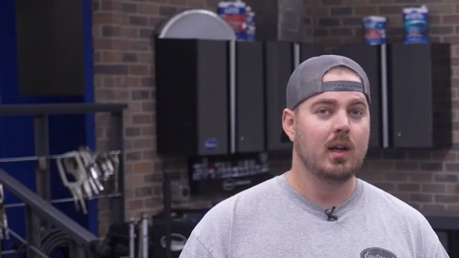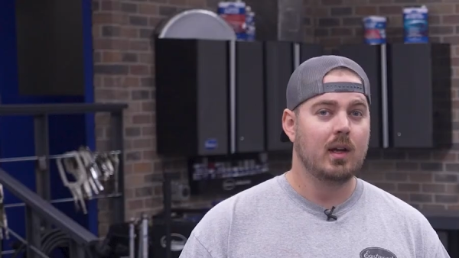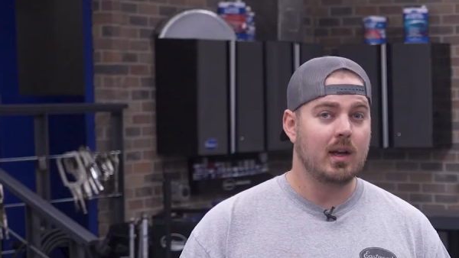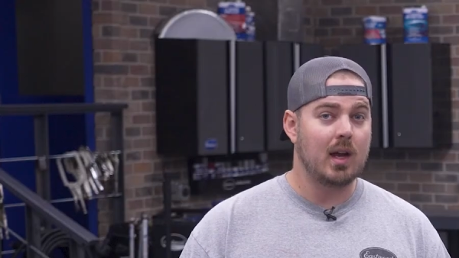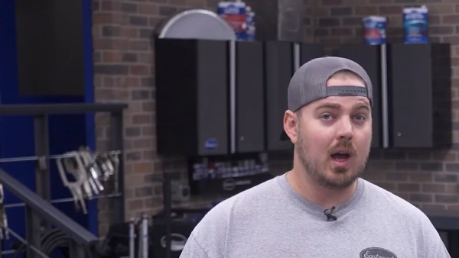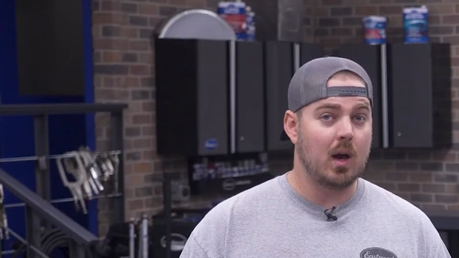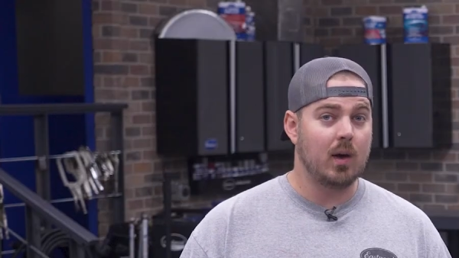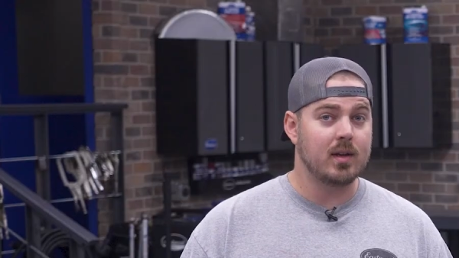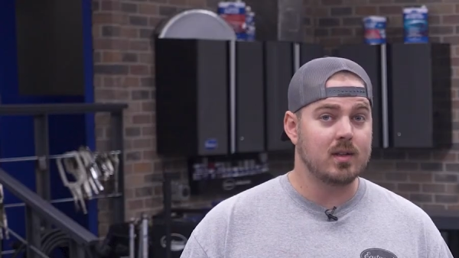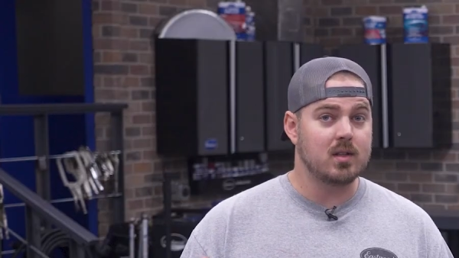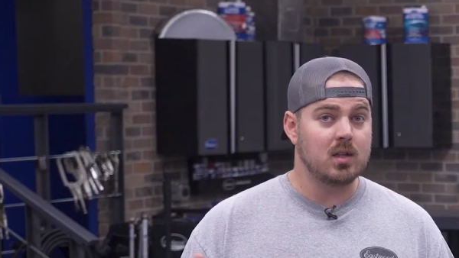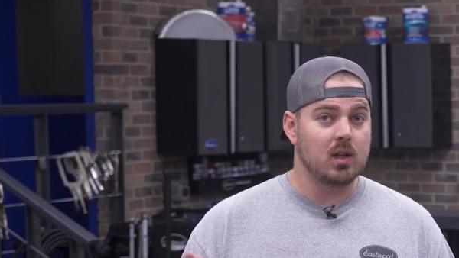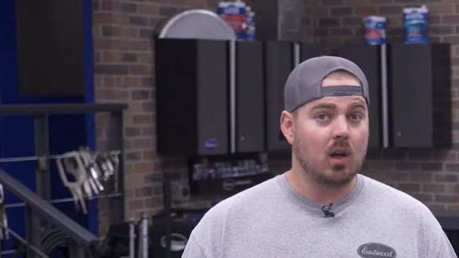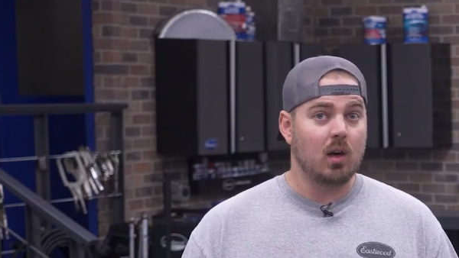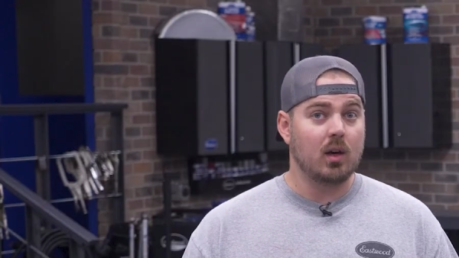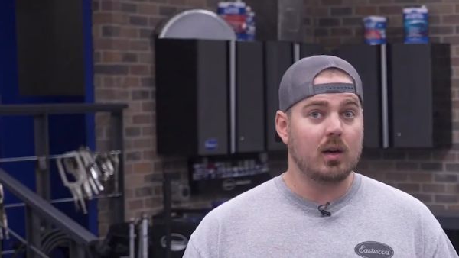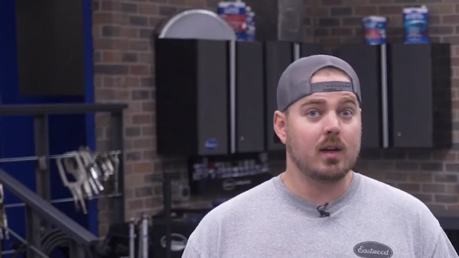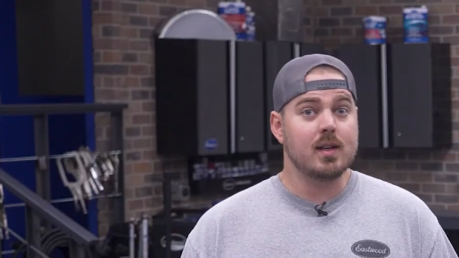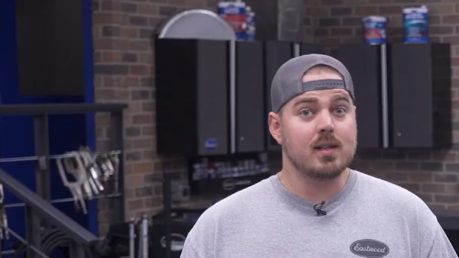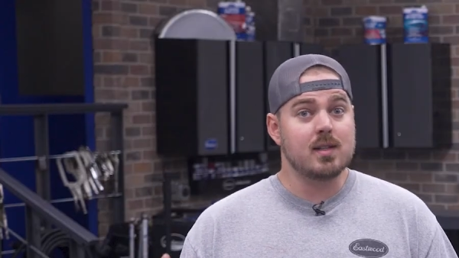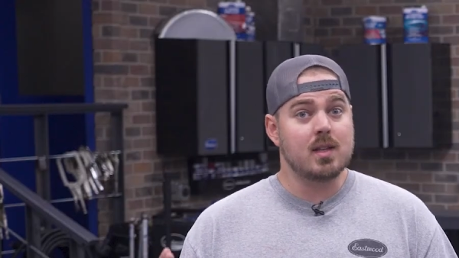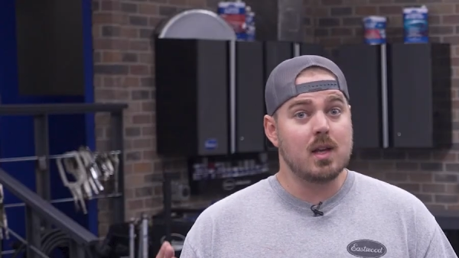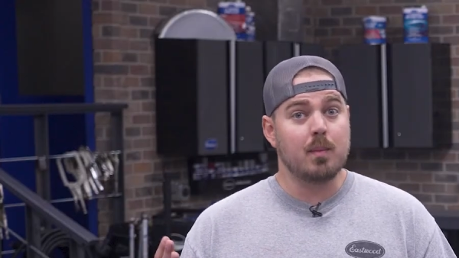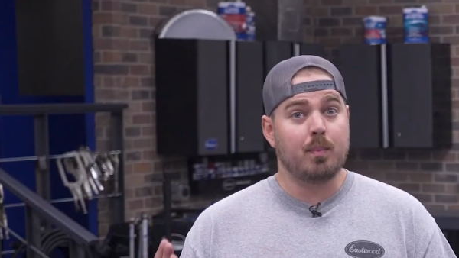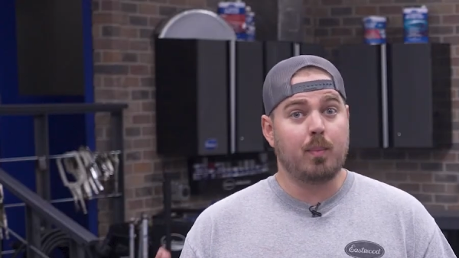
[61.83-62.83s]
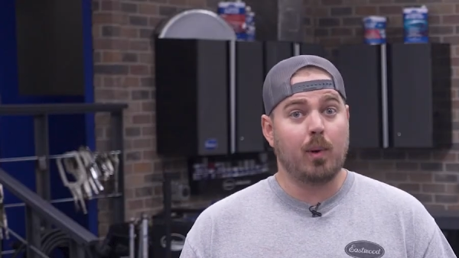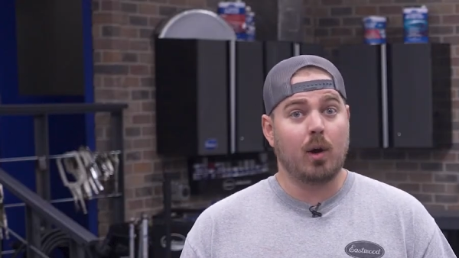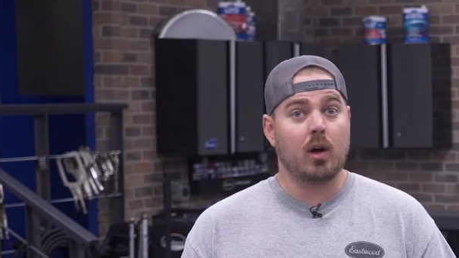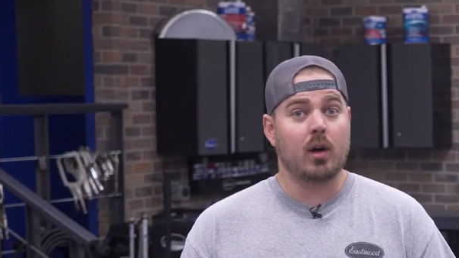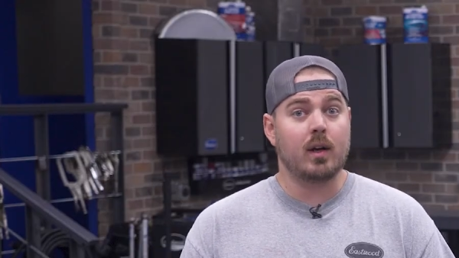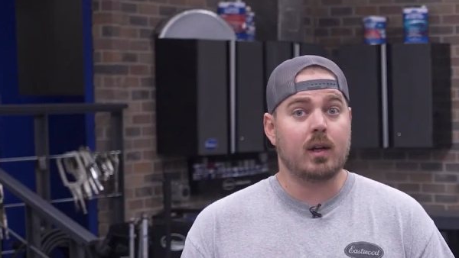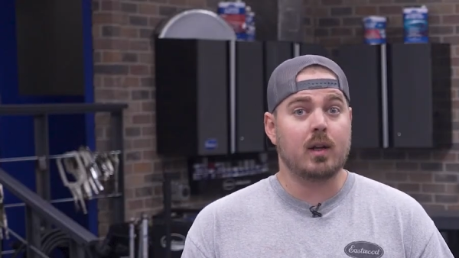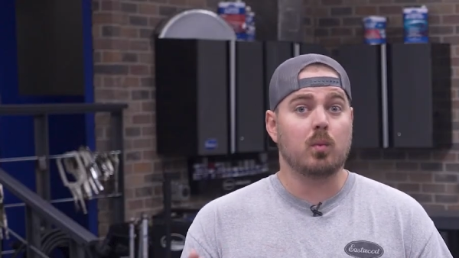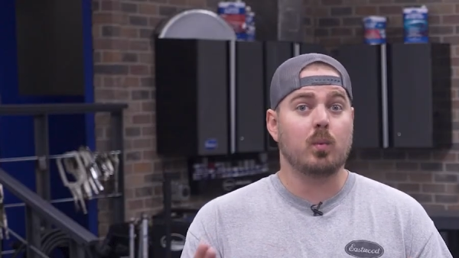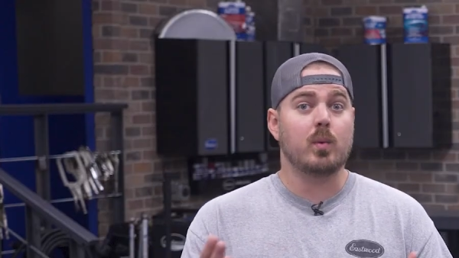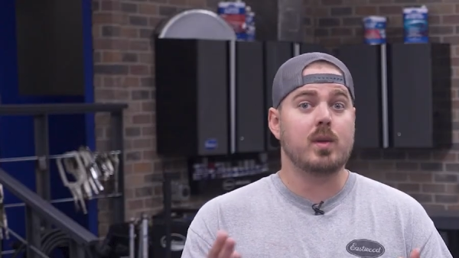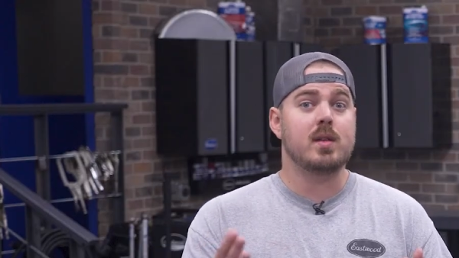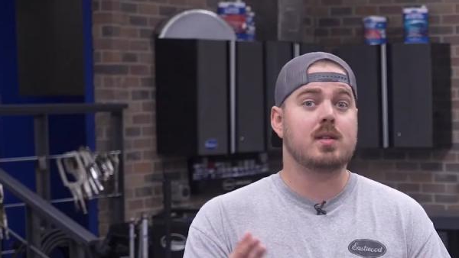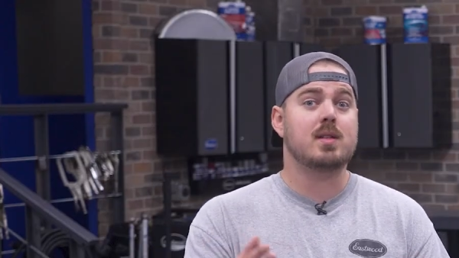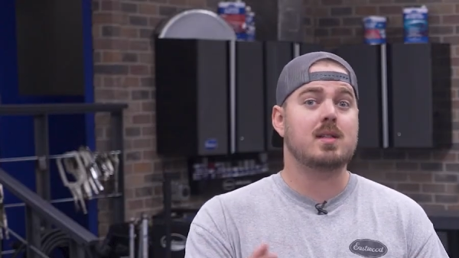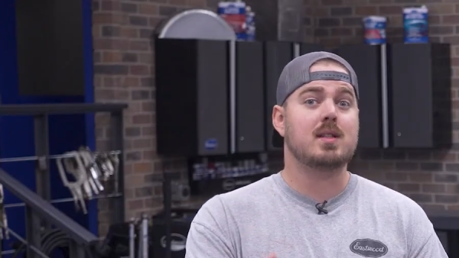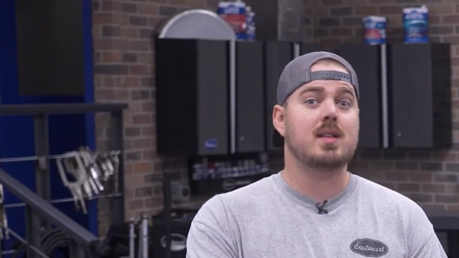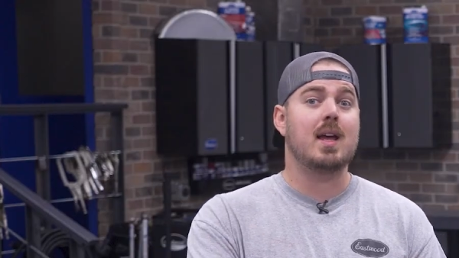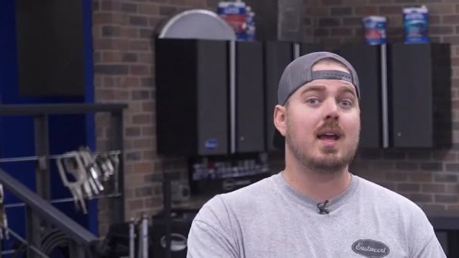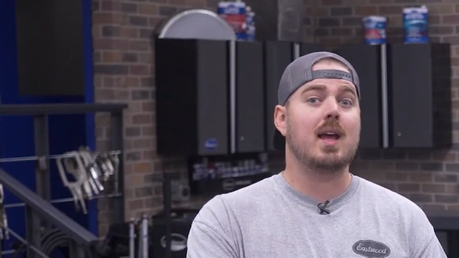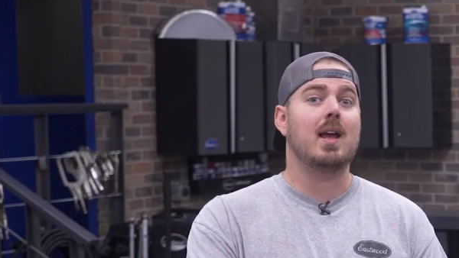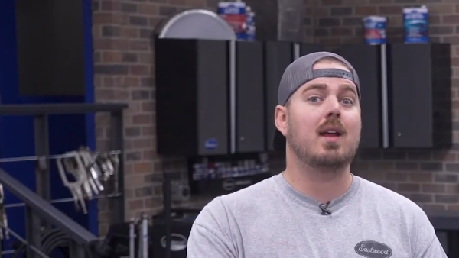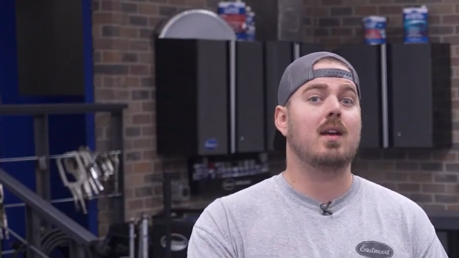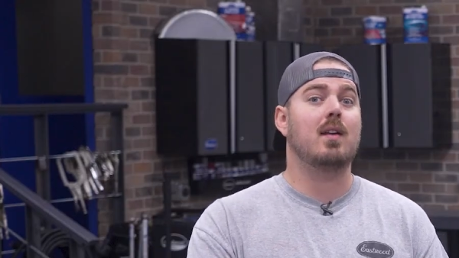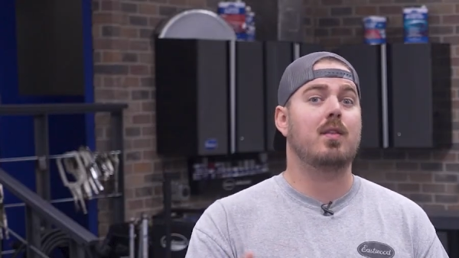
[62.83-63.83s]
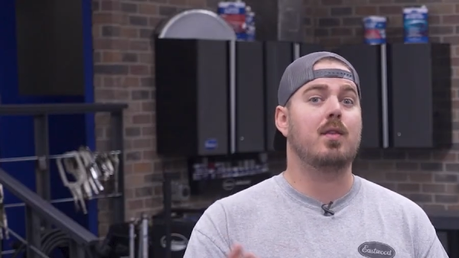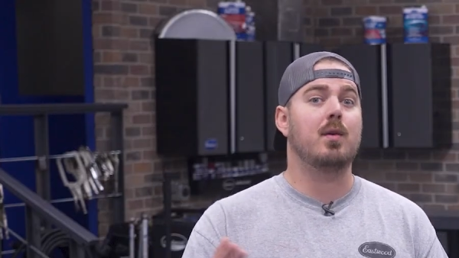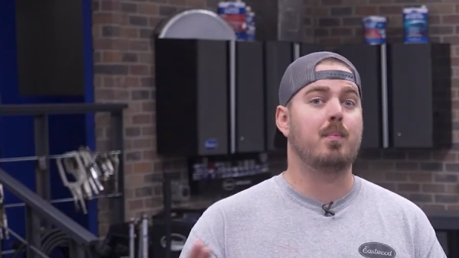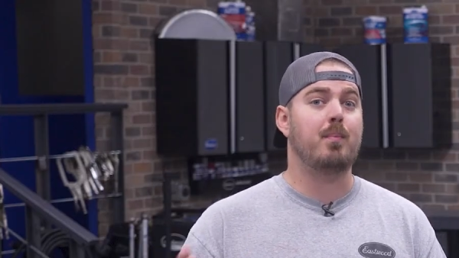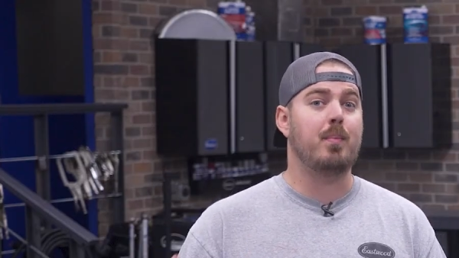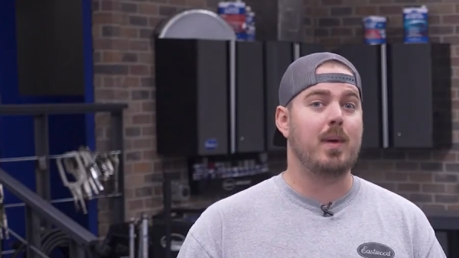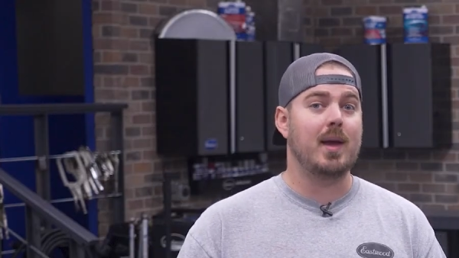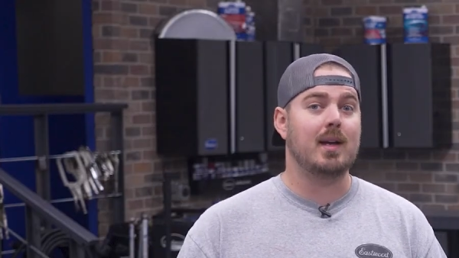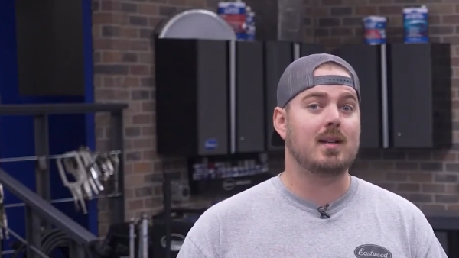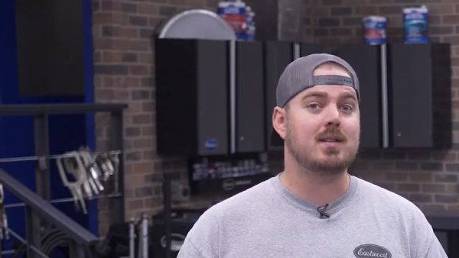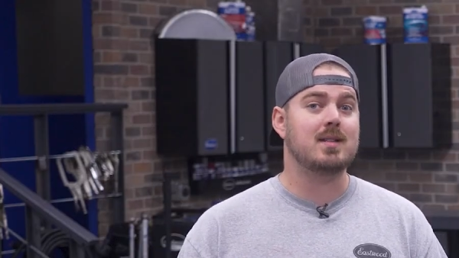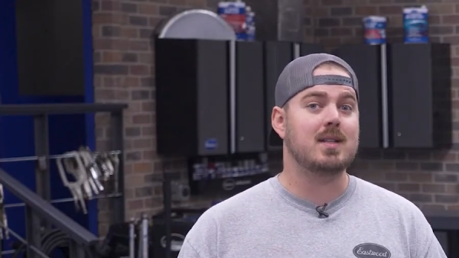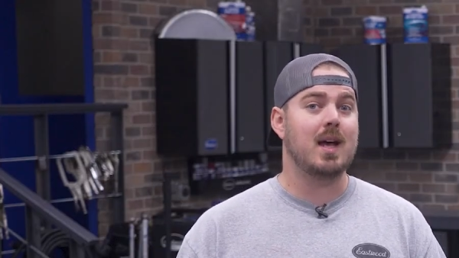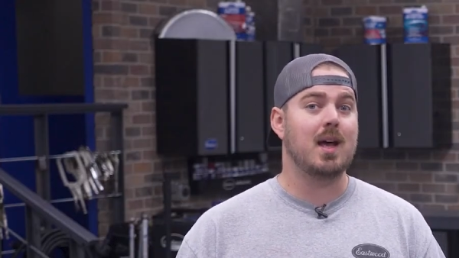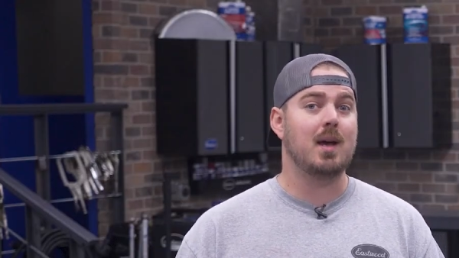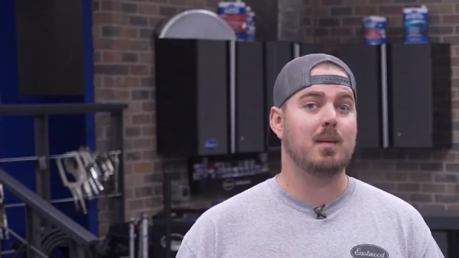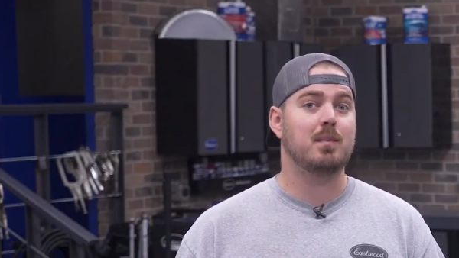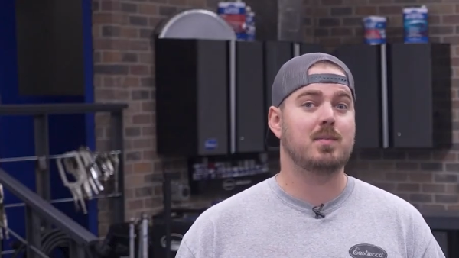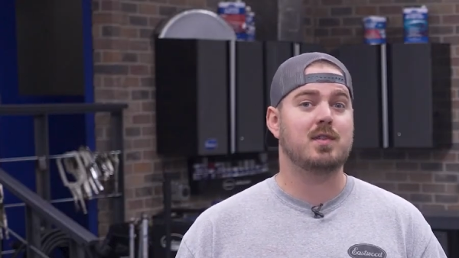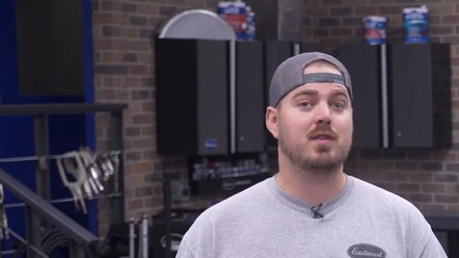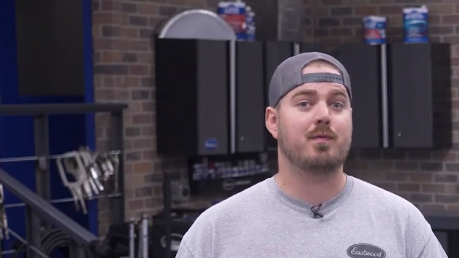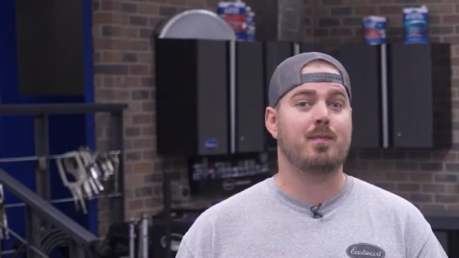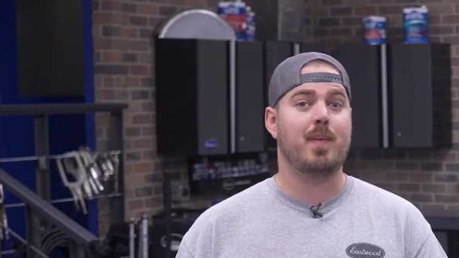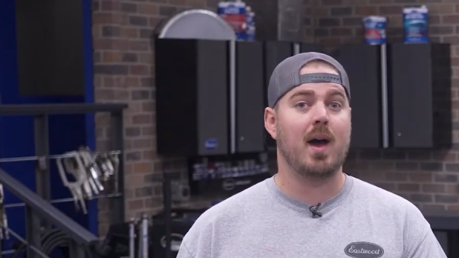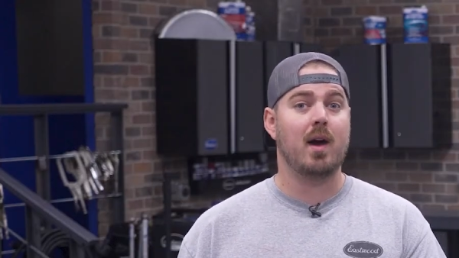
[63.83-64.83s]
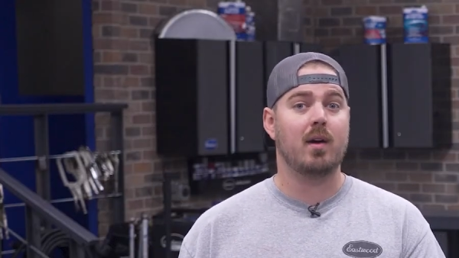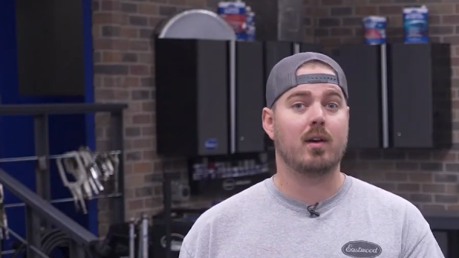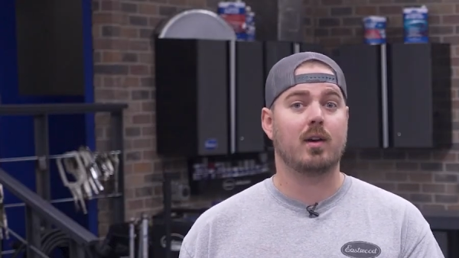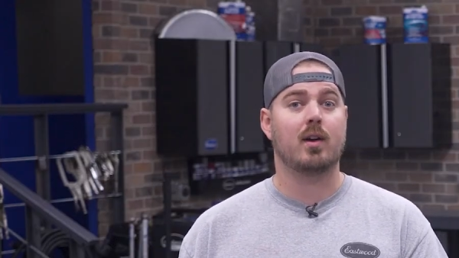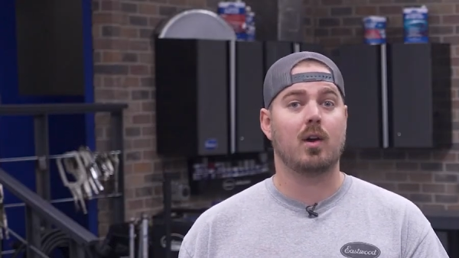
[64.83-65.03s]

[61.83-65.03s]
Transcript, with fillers: Now, as long as that part can withstand the baked temps of powder